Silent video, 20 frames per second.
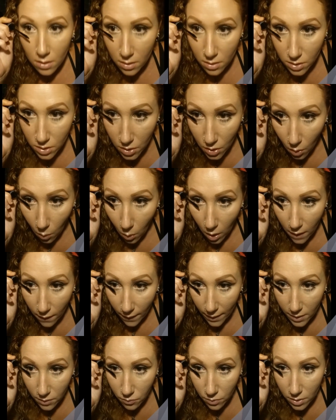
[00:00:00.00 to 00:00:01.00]
You don't want
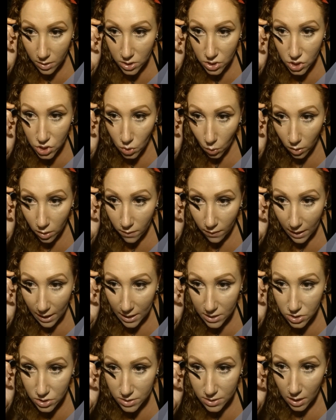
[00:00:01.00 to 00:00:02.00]
like really short
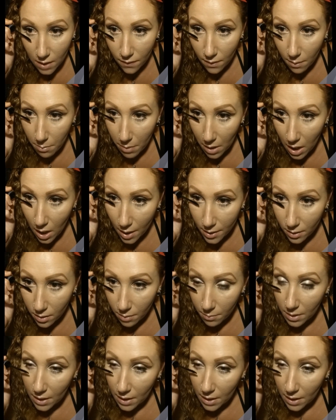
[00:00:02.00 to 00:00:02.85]
lashes on the bottom